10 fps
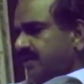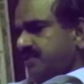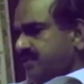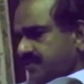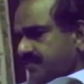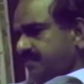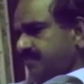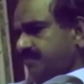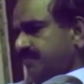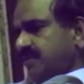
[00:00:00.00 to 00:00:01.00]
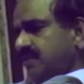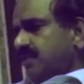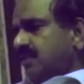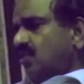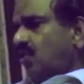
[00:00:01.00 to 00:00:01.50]
countries,
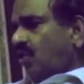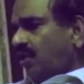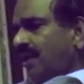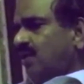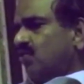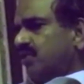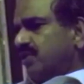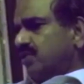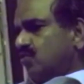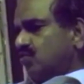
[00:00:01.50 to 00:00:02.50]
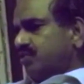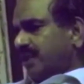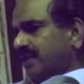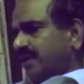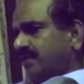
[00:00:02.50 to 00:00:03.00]
they all are looking
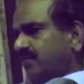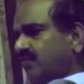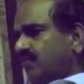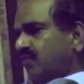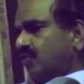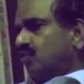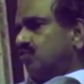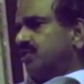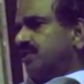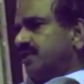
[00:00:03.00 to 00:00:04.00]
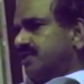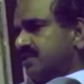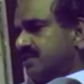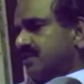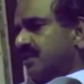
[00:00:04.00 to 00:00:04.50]
to China for
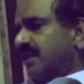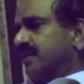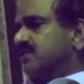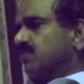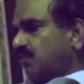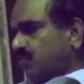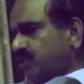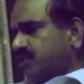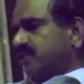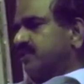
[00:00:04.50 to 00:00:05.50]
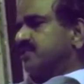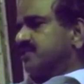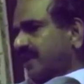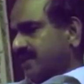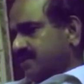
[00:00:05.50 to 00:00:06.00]
2-3 reasons, like its
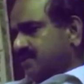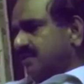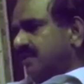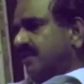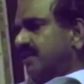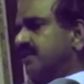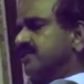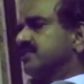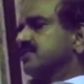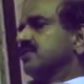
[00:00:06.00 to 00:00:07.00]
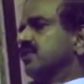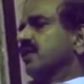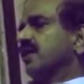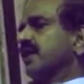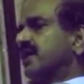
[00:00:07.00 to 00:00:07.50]
population, its size, its
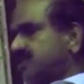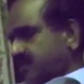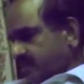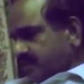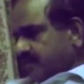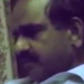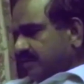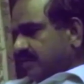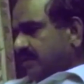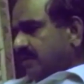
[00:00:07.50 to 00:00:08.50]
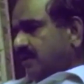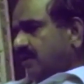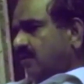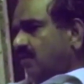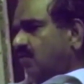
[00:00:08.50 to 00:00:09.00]
culture,
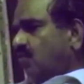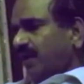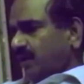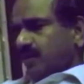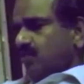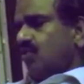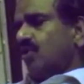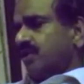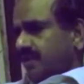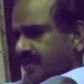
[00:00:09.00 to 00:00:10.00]
whatever you